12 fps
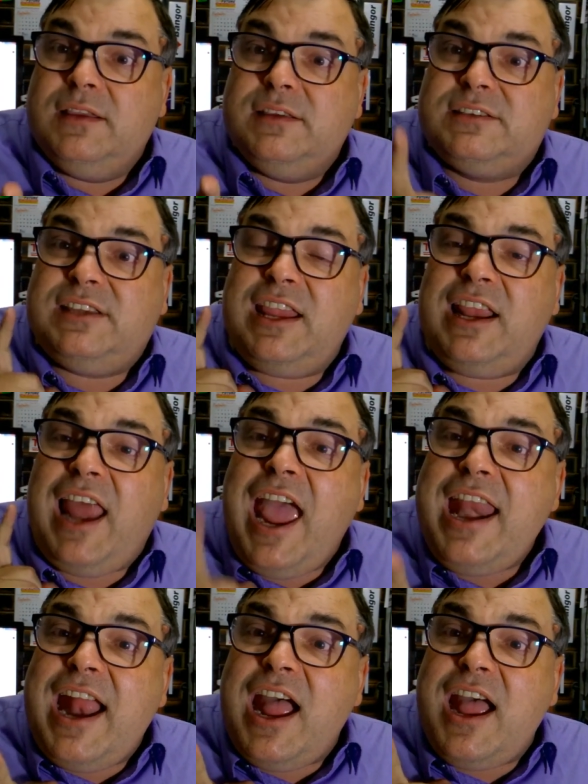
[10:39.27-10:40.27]
See you
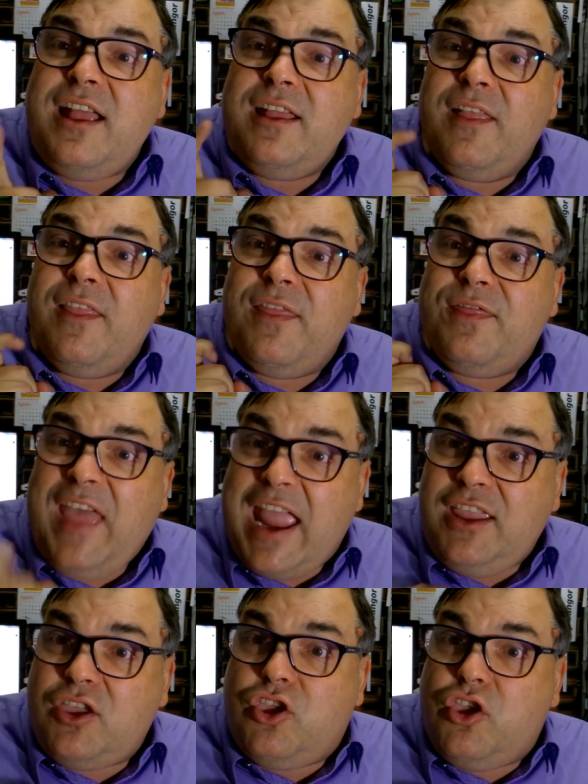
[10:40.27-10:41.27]
later.
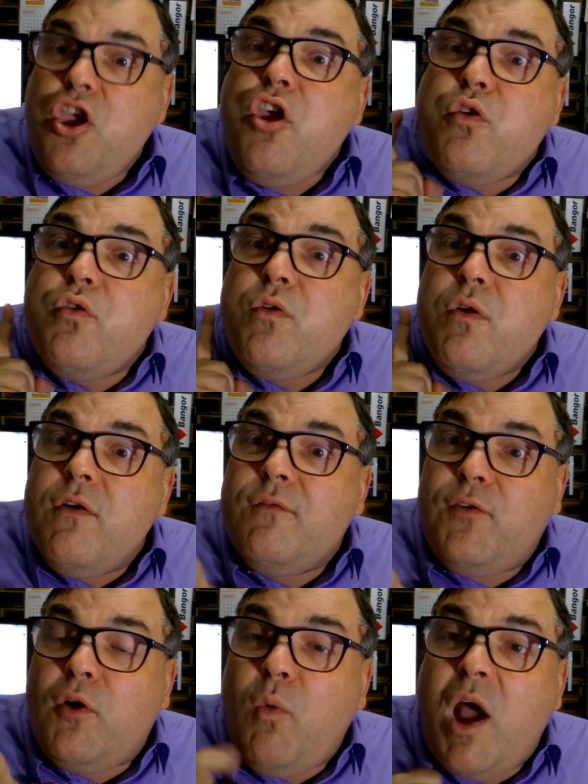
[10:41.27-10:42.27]
Thank you
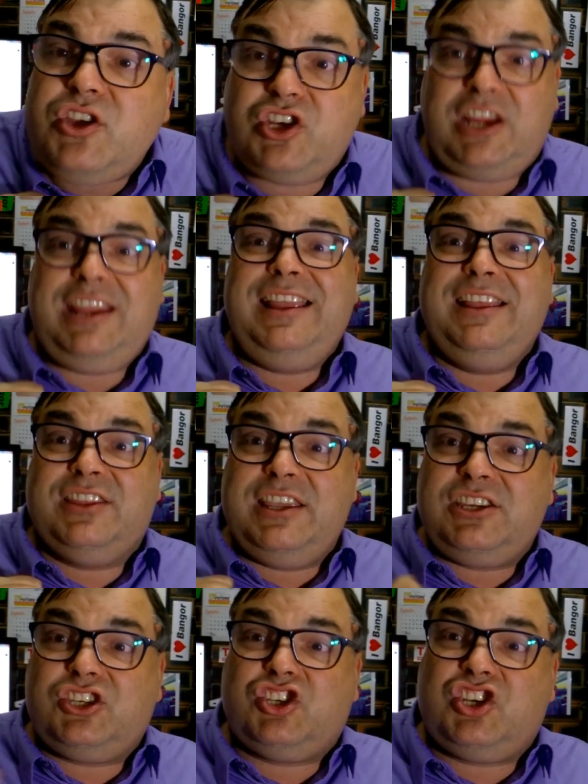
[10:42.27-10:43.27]
for watching
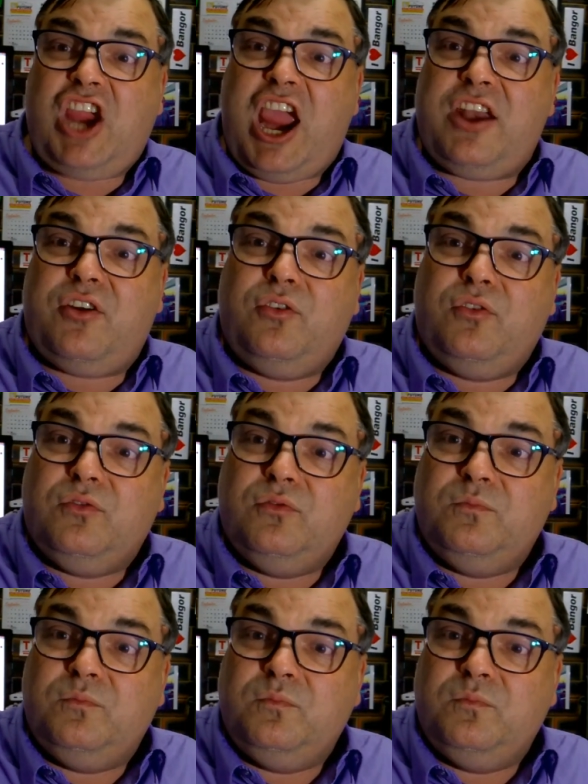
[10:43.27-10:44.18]
this channel.